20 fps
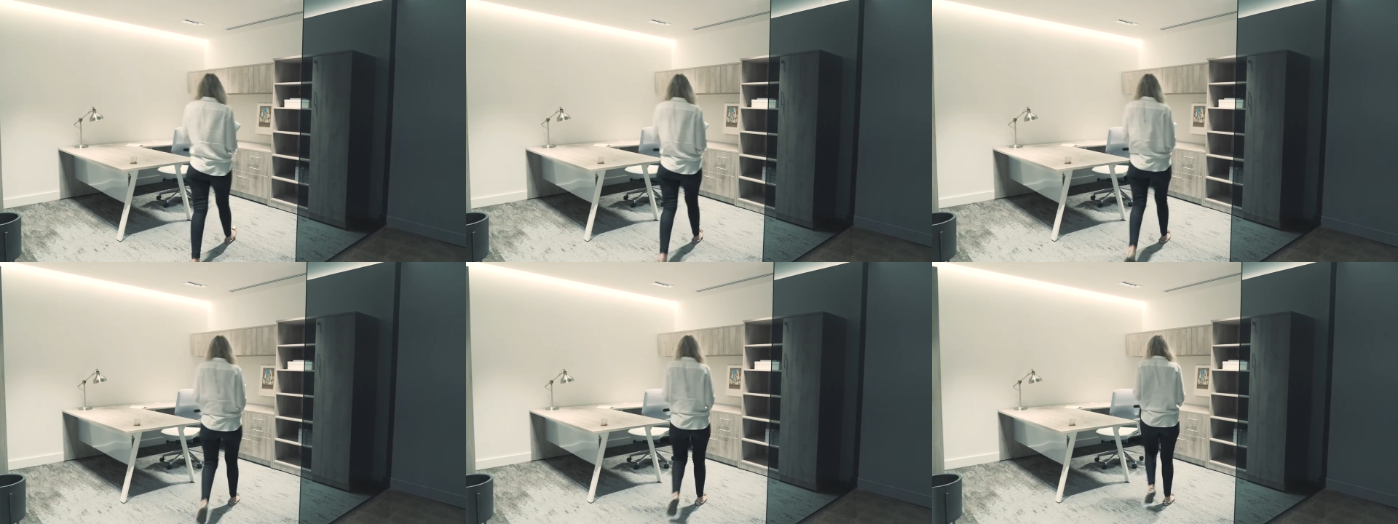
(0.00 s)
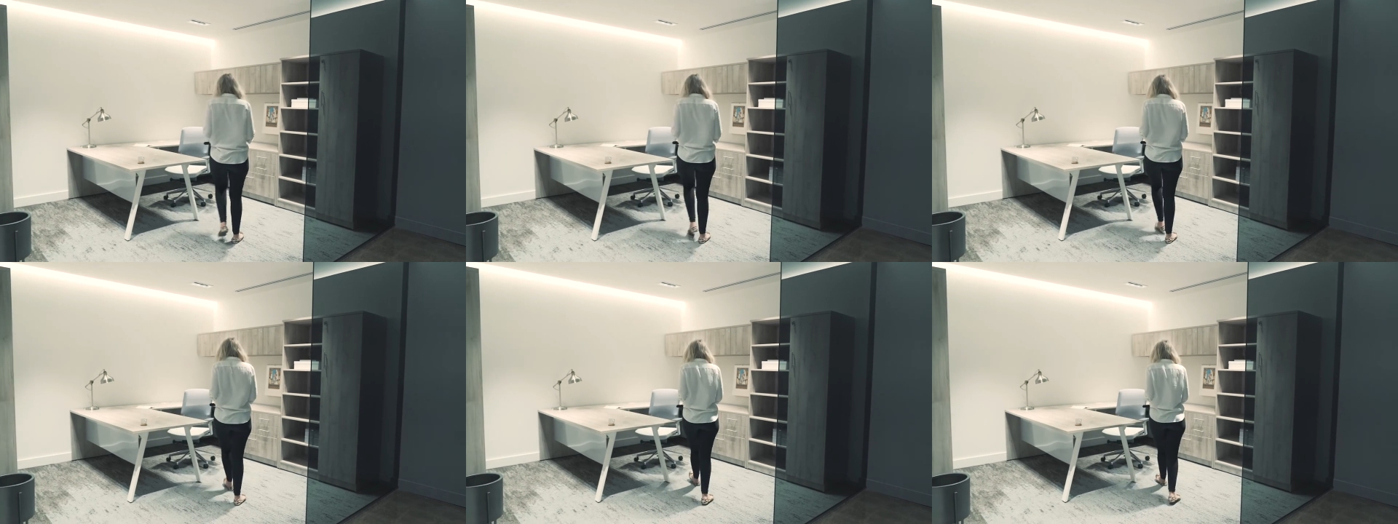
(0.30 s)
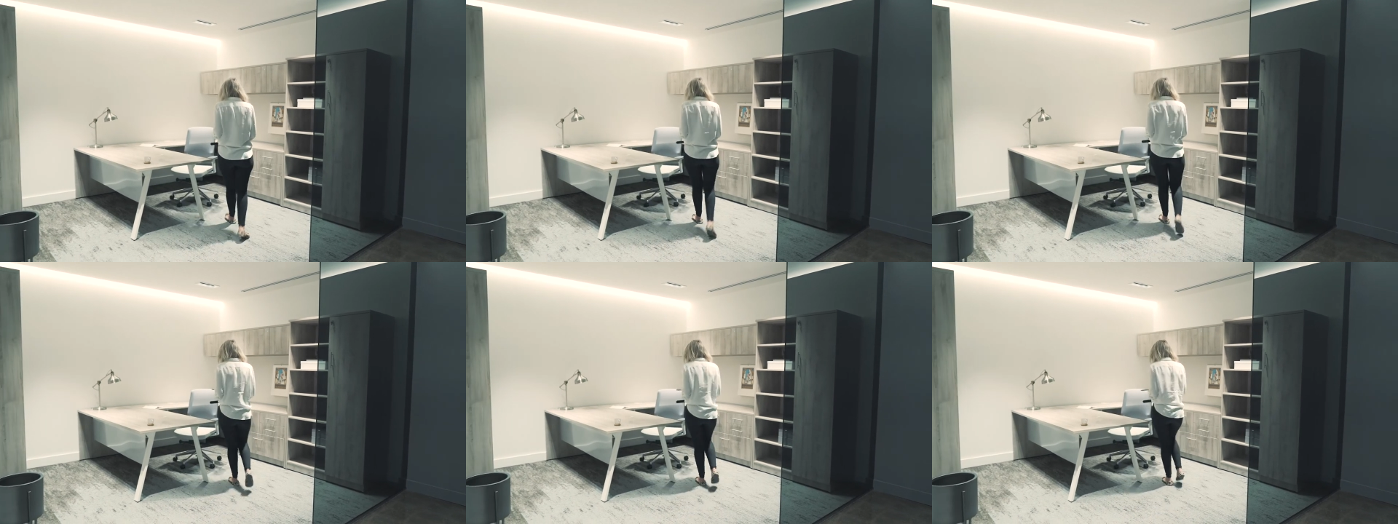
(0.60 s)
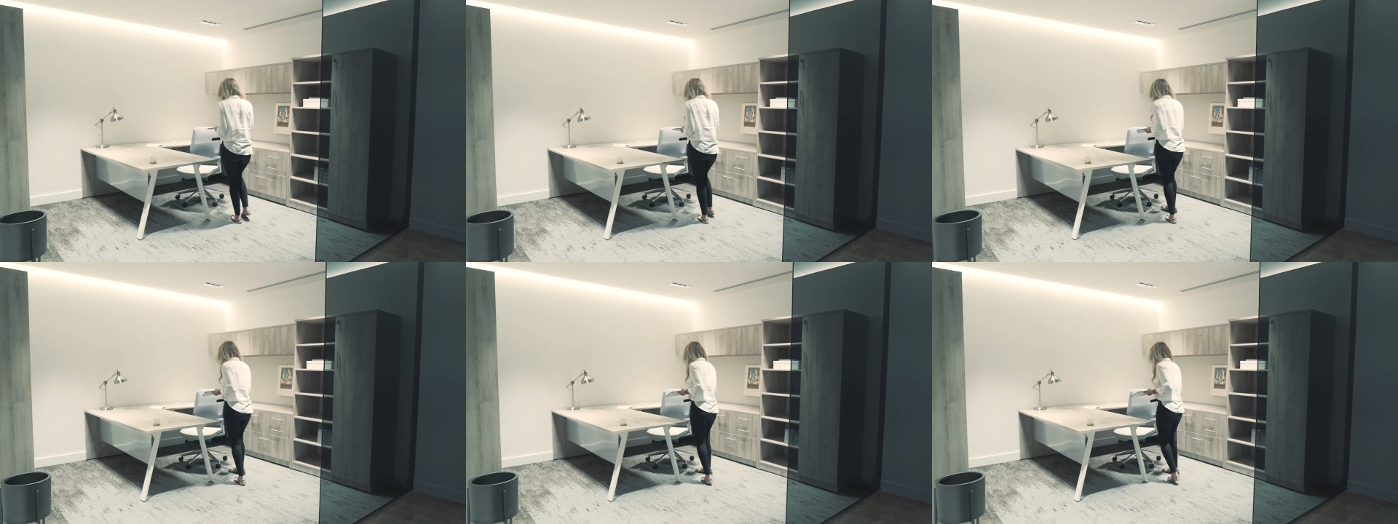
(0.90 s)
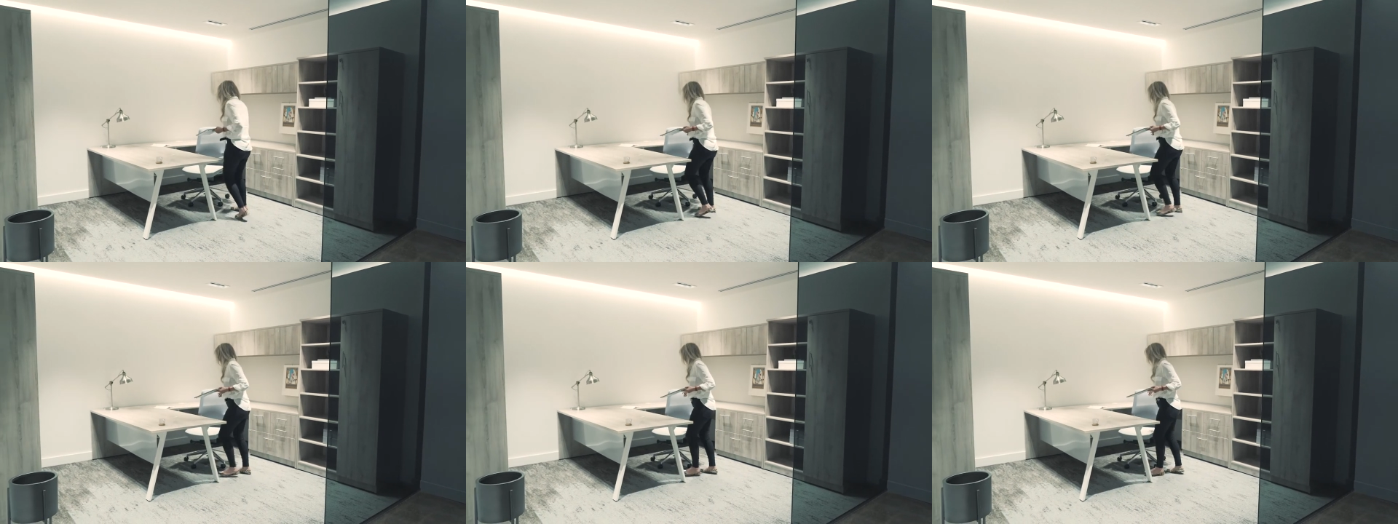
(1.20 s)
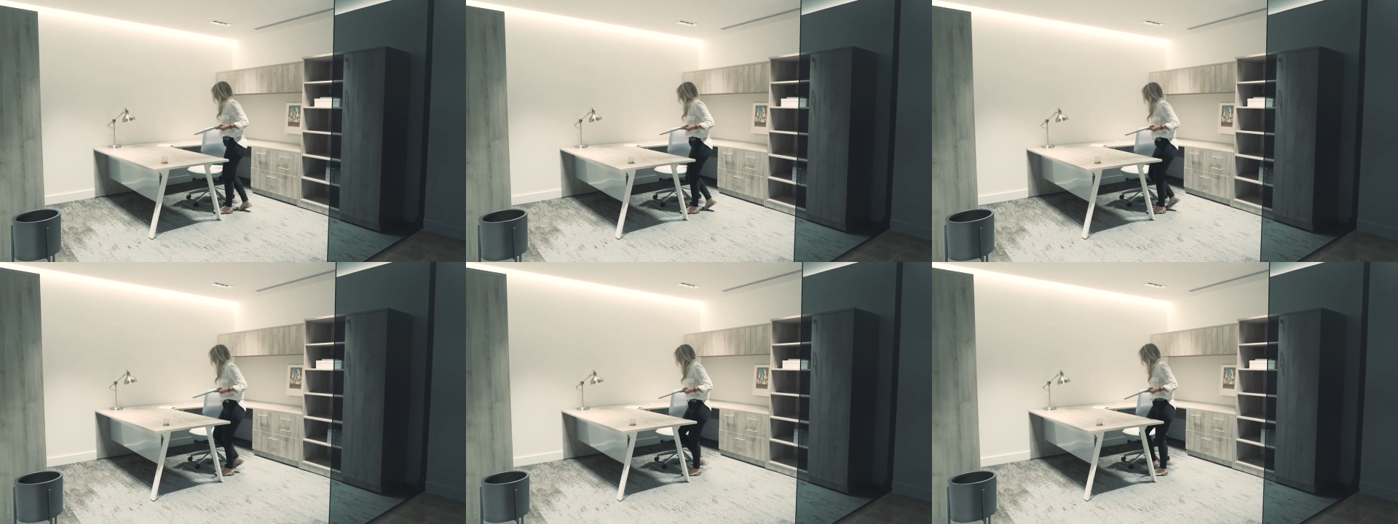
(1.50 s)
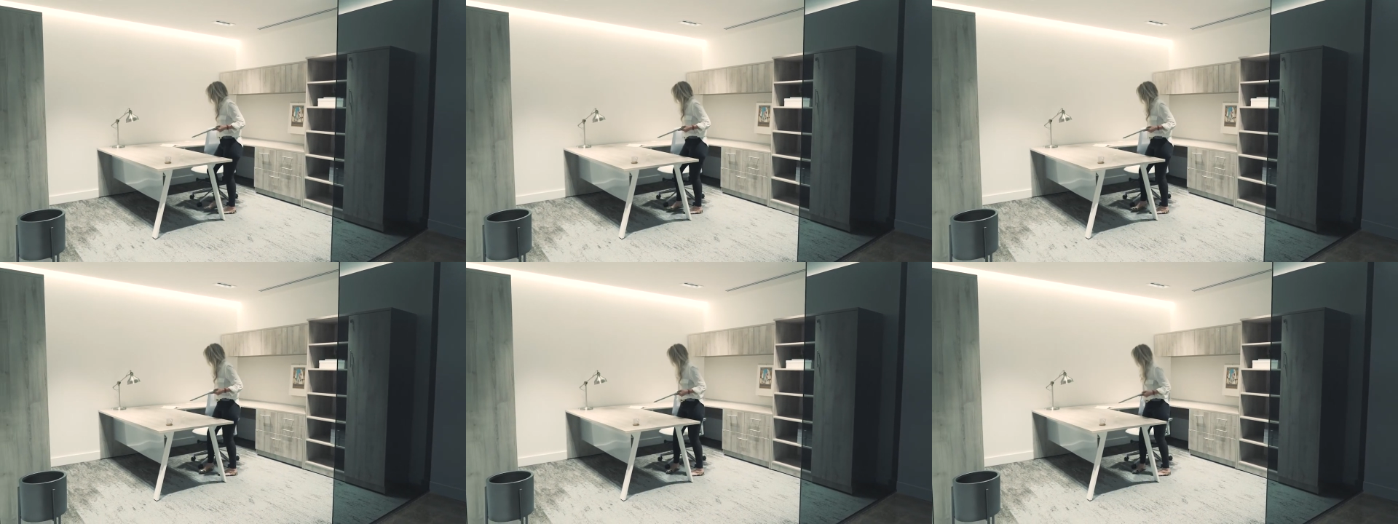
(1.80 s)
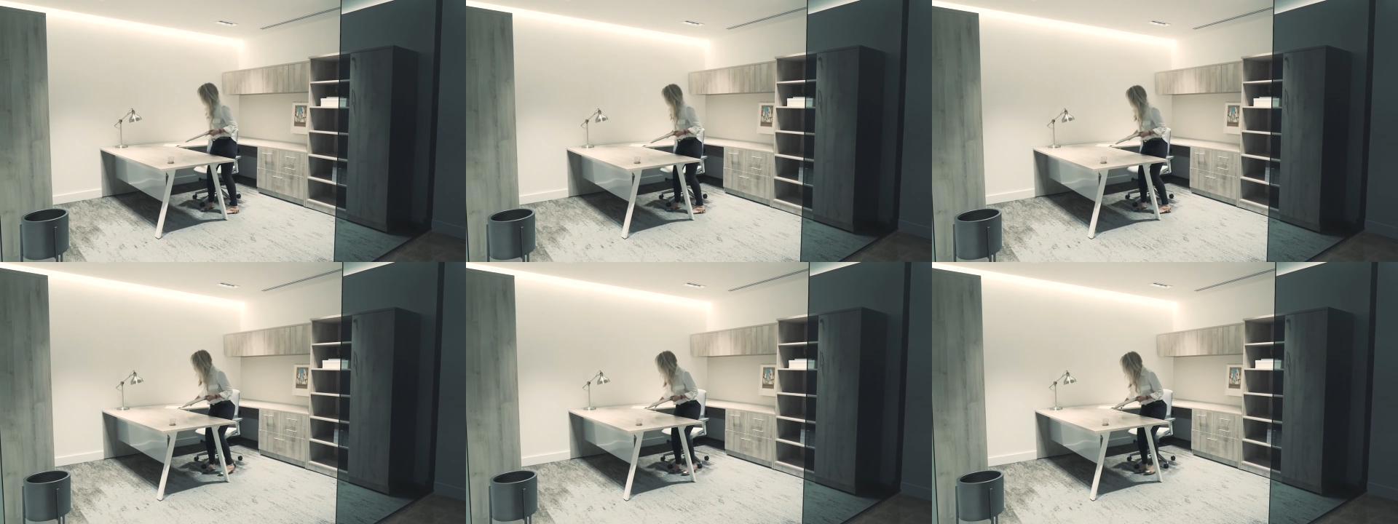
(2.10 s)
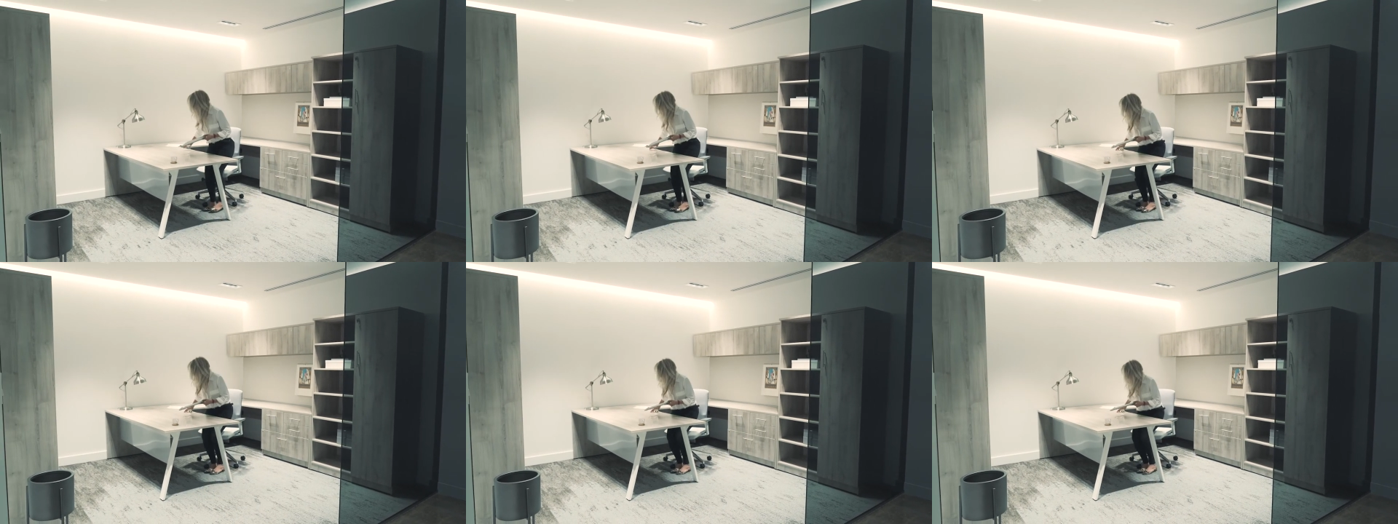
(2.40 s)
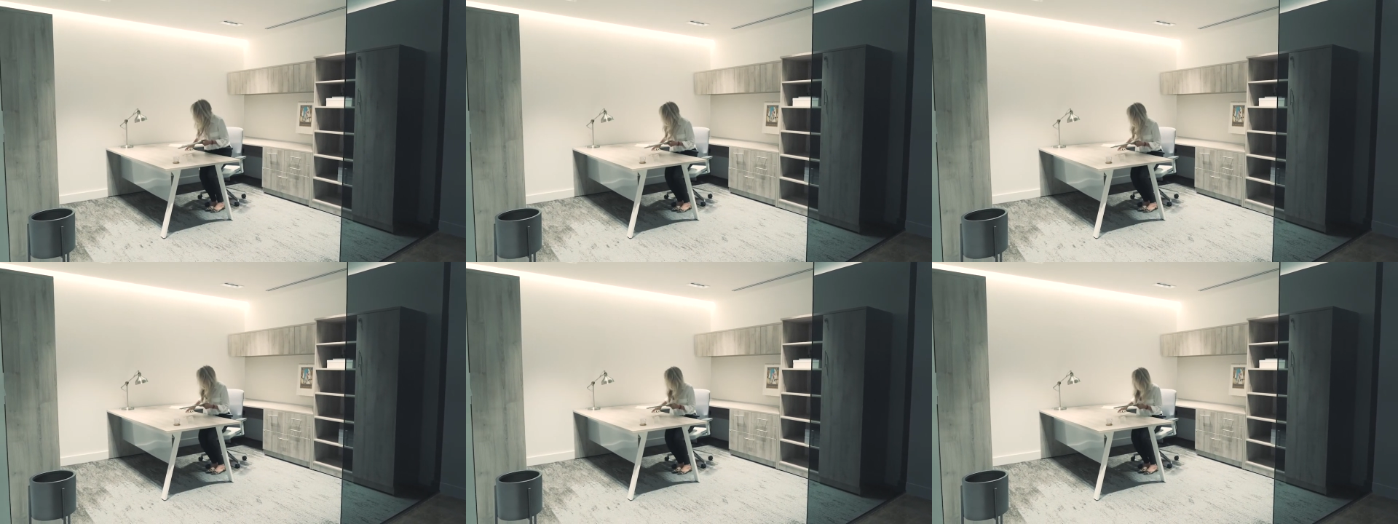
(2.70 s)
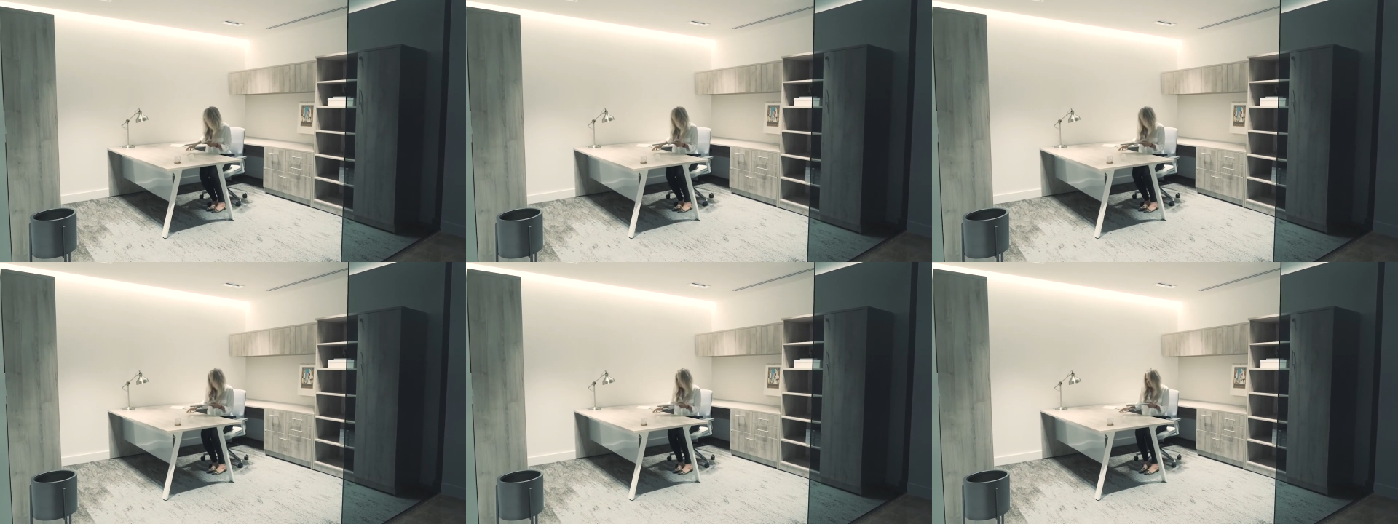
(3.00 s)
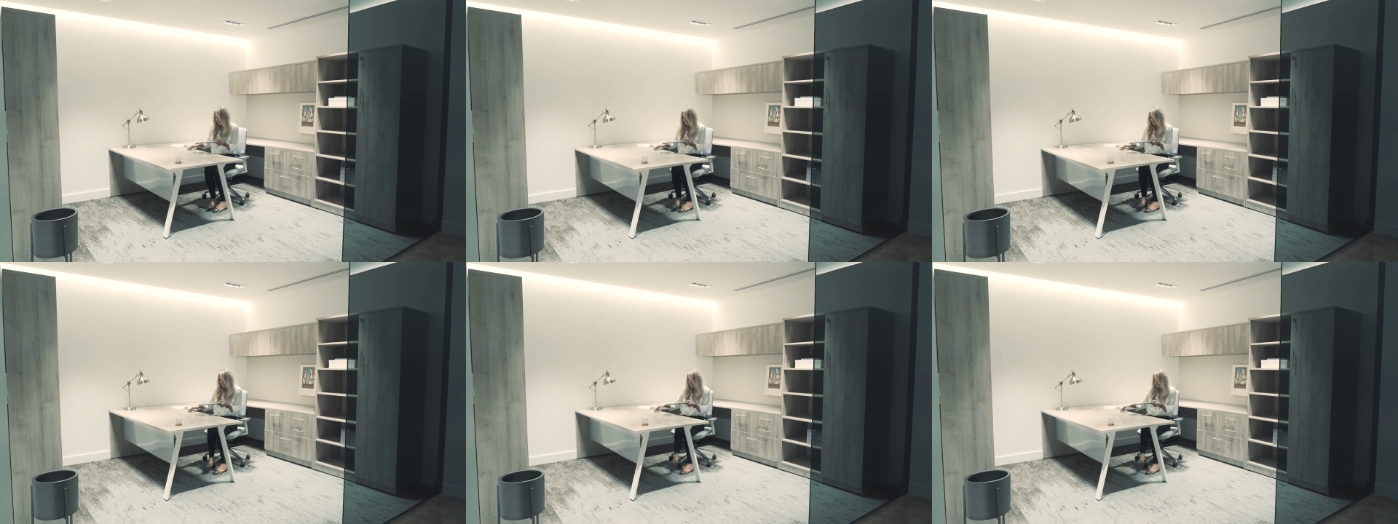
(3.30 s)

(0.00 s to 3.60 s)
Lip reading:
(no speaker visible)